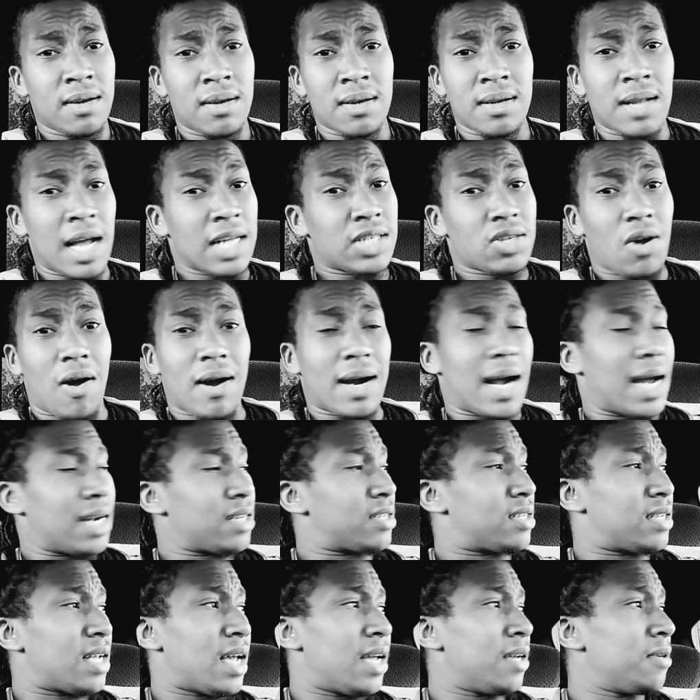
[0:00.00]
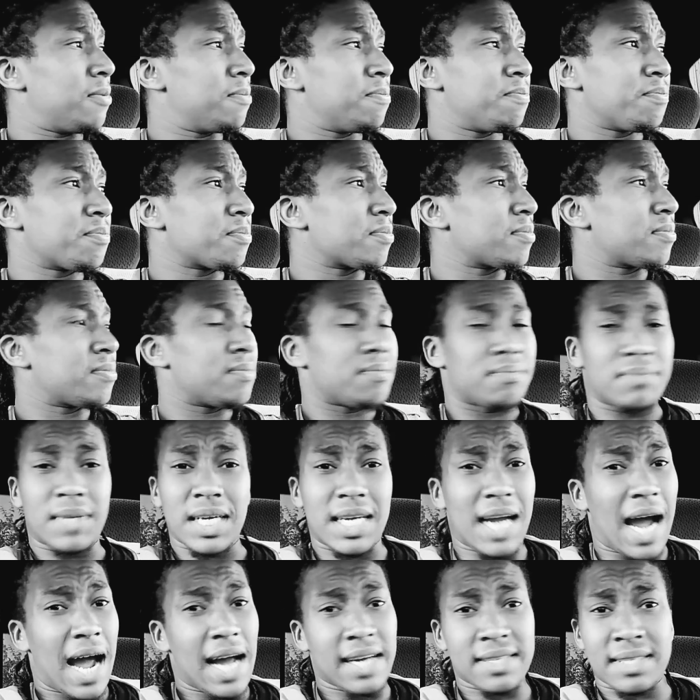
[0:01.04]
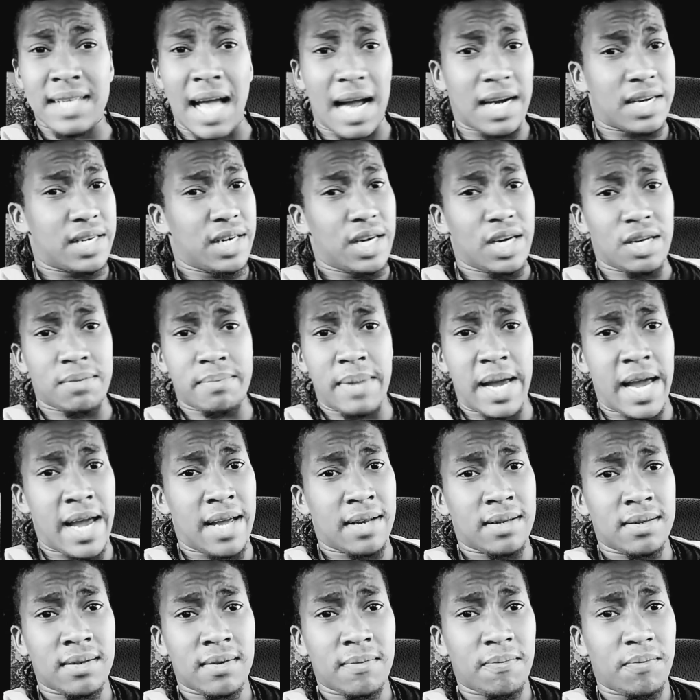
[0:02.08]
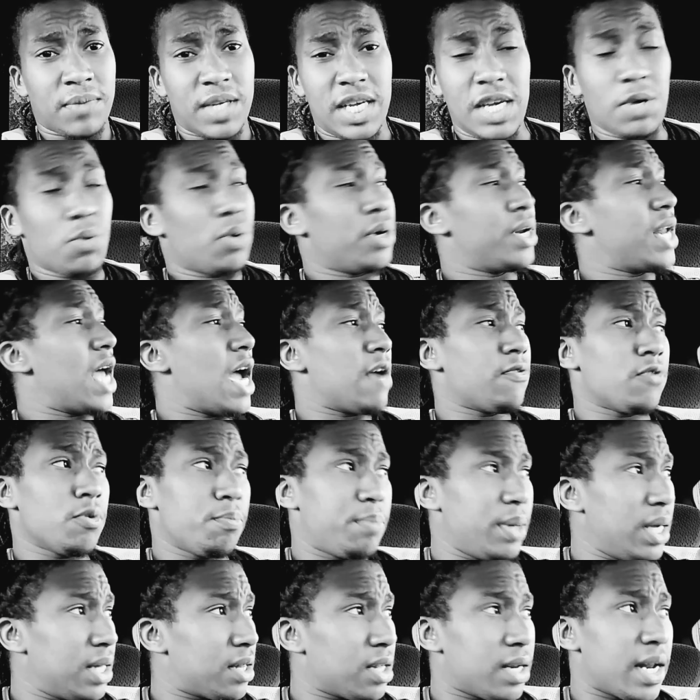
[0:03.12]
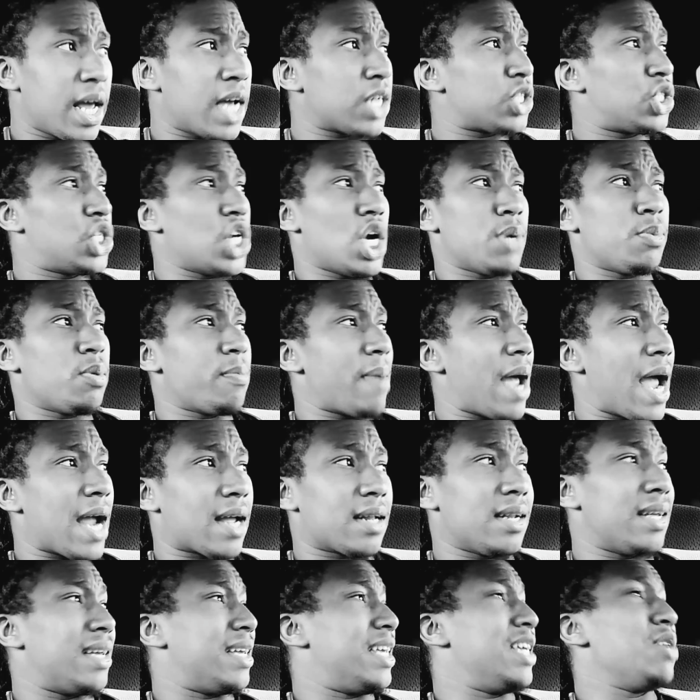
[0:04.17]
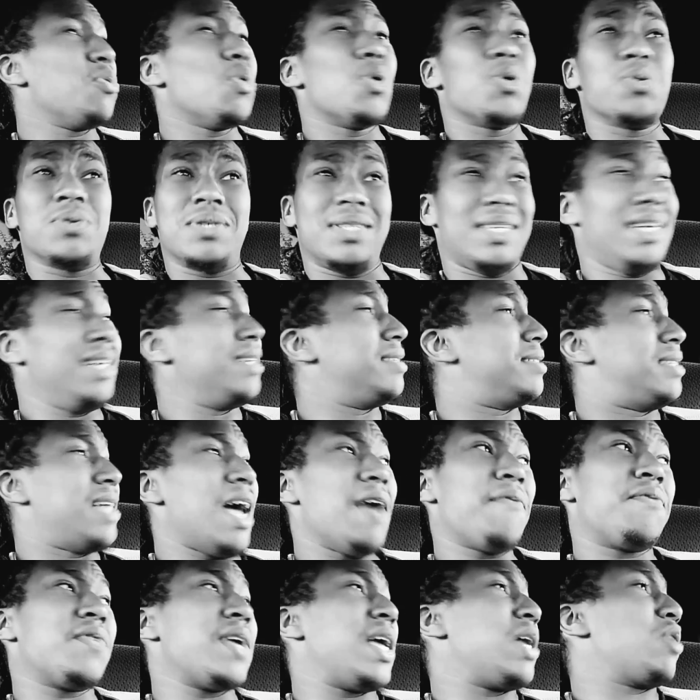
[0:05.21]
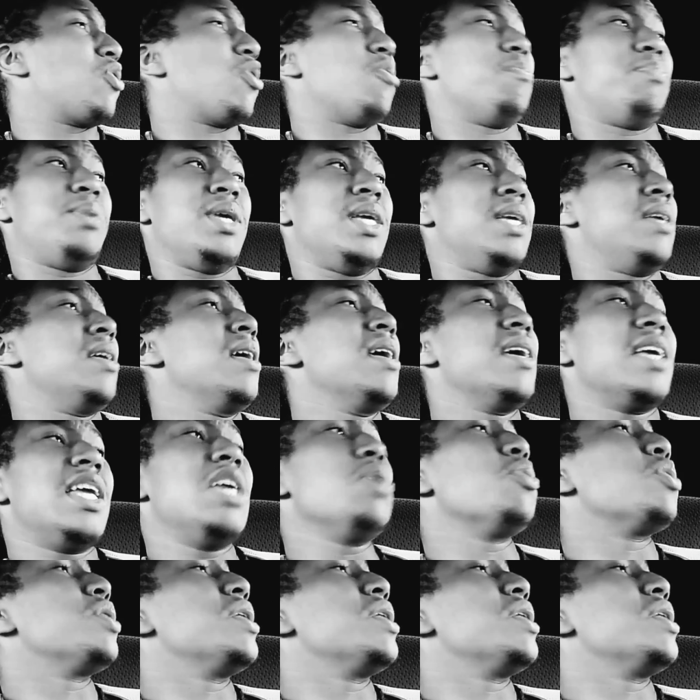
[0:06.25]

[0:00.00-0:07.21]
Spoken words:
That's all I gotta say. The guy's not good, man. He will never be the next Jeremy Maclin. He definitely ain't gonna be. He will